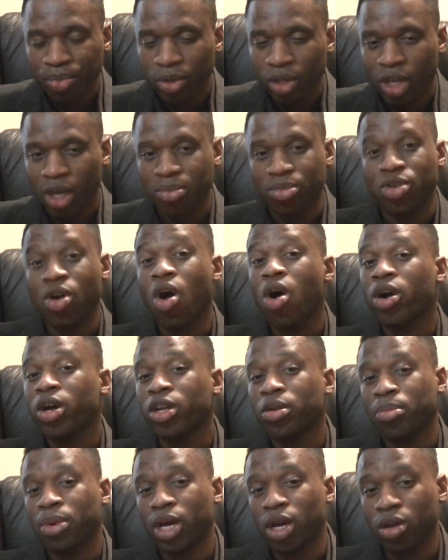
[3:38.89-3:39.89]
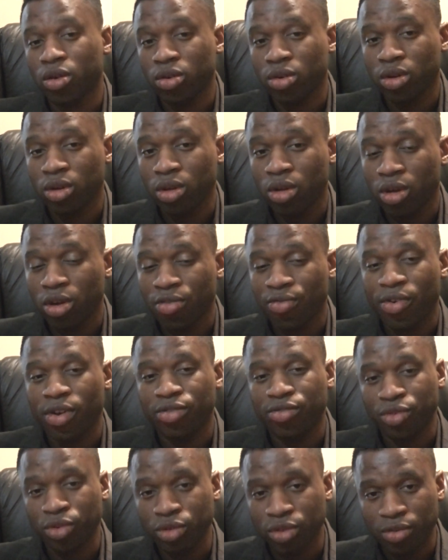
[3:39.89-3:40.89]
I'm talking about fresh
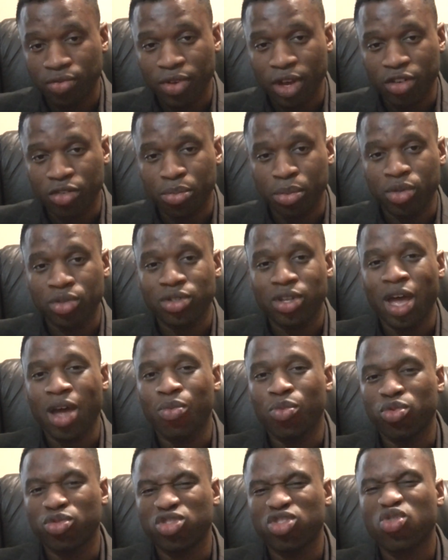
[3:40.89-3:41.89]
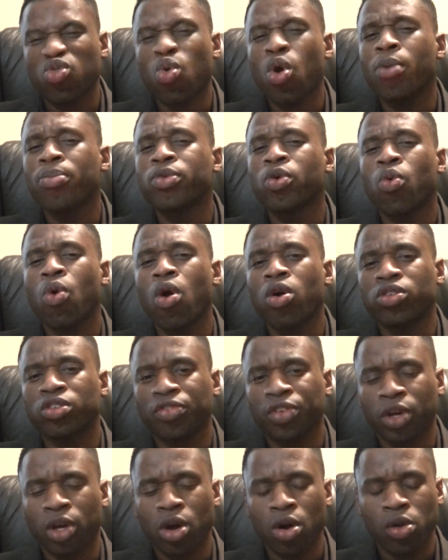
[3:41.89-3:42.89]
fruits and vegetables that will scrub the walls of
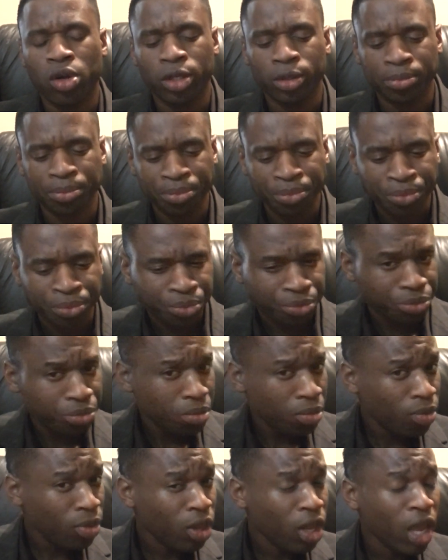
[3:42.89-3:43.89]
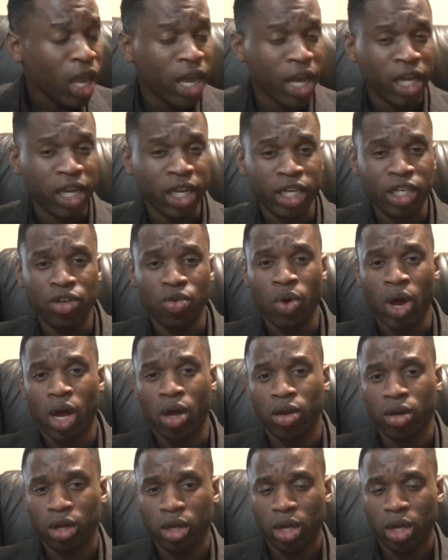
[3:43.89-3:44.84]
your colon and clean you out.